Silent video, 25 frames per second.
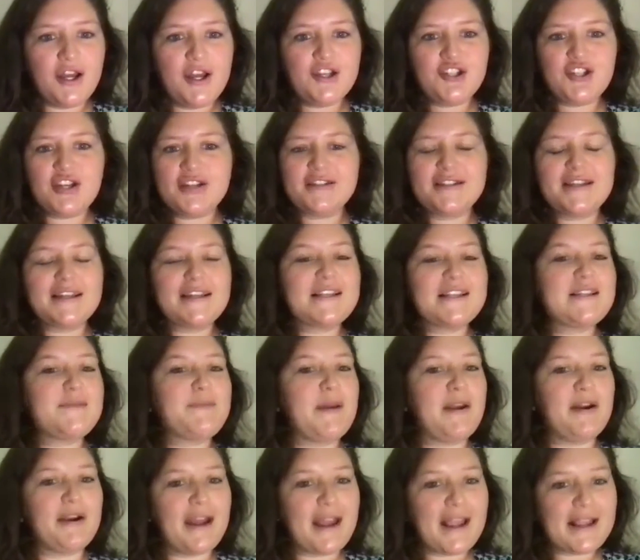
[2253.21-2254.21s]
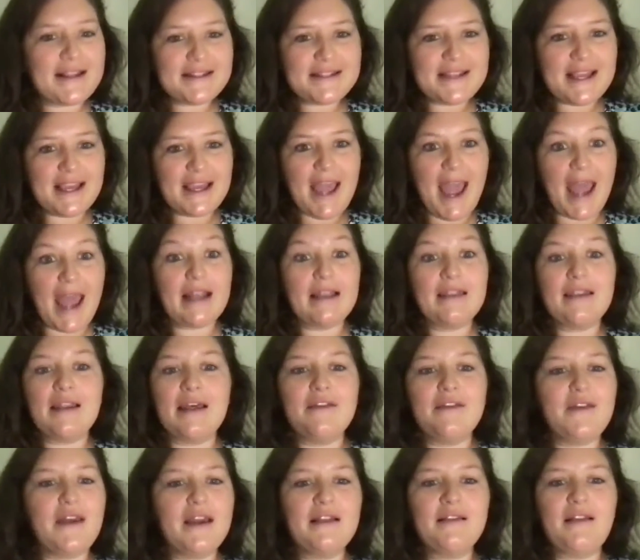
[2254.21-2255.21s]
Just experiencing and
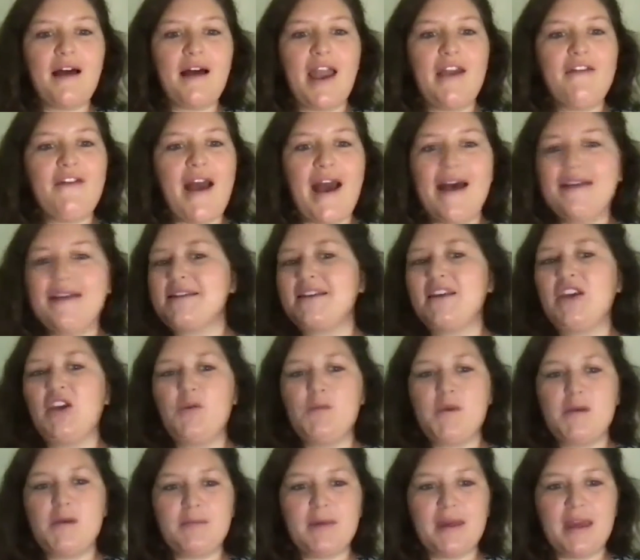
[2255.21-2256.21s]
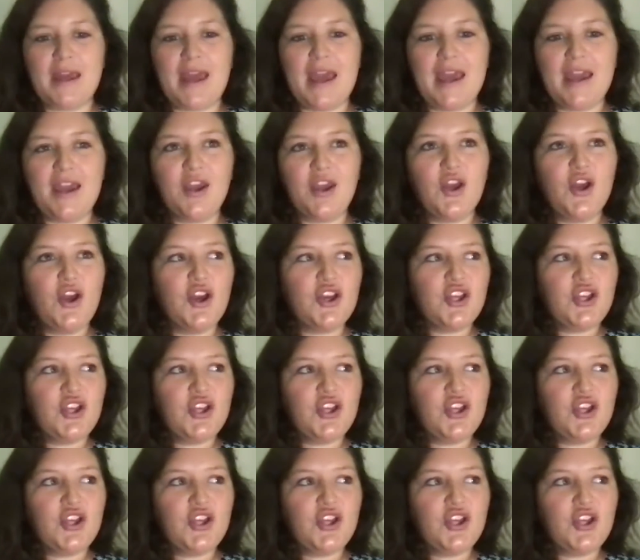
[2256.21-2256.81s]
living life as a human being,